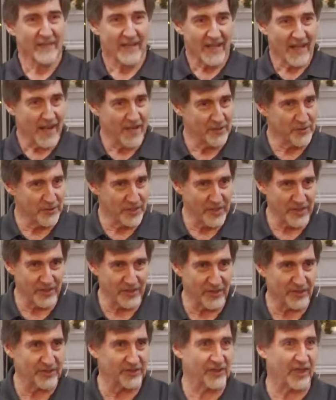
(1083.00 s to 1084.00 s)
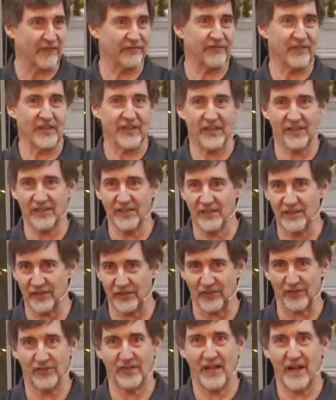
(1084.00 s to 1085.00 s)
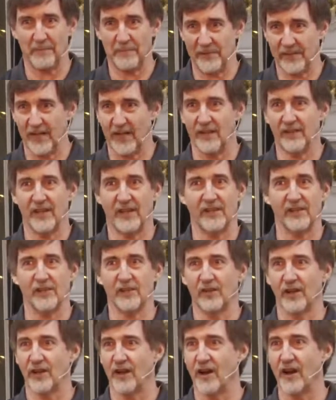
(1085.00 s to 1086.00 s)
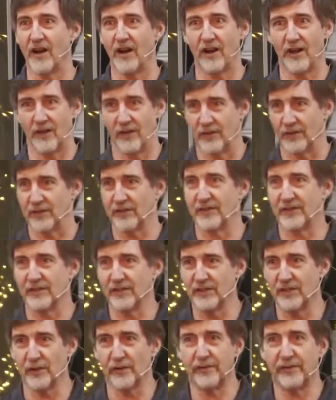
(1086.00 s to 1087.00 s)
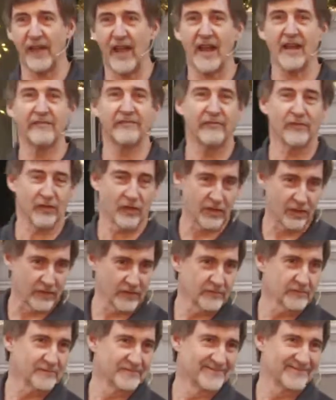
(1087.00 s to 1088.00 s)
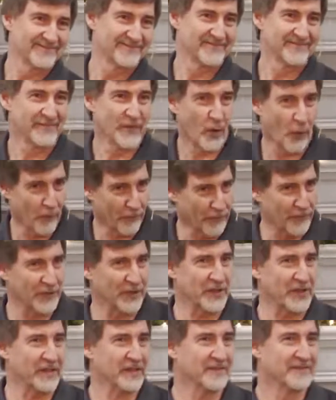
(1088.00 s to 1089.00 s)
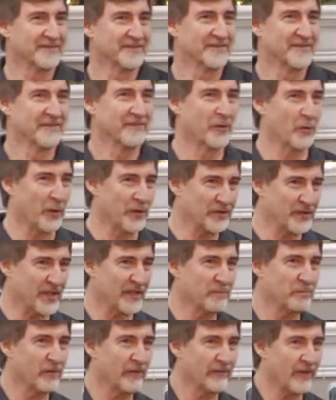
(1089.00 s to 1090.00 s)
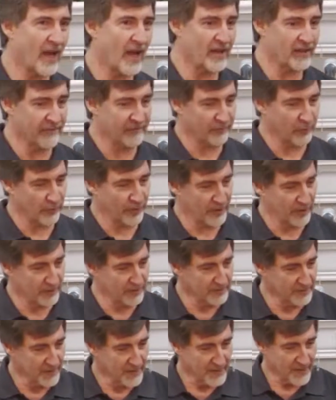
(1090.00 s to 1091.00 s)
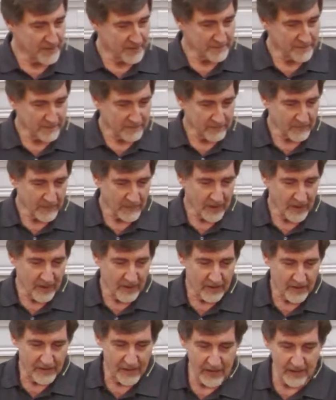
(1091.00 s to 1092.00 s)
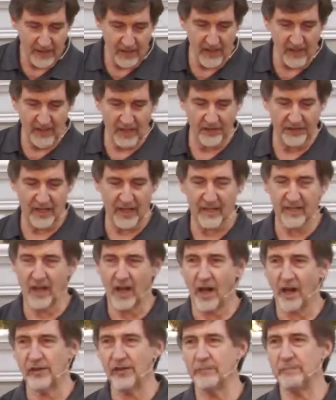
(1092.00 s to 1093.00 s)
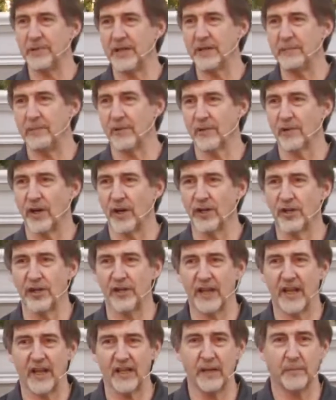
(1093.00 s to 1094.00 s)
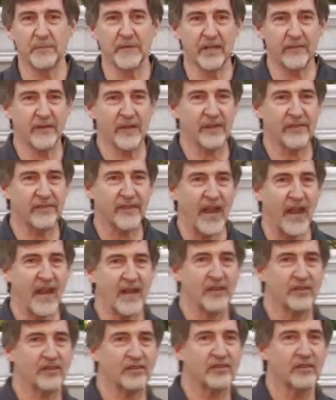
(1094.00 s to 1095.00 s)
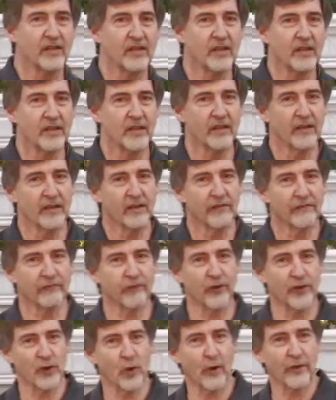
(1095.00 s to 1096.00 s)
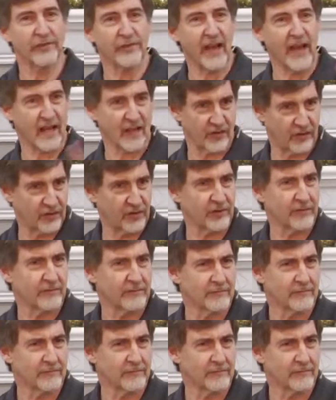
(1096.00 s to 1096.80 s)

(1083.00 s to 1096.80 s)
And you're eating the stuffing and the dessert and appetizer, and you're going, oh, you're thankful, hopefully, for what they provided for you. The idea is that other people are going to end up giving thanks for your thanks.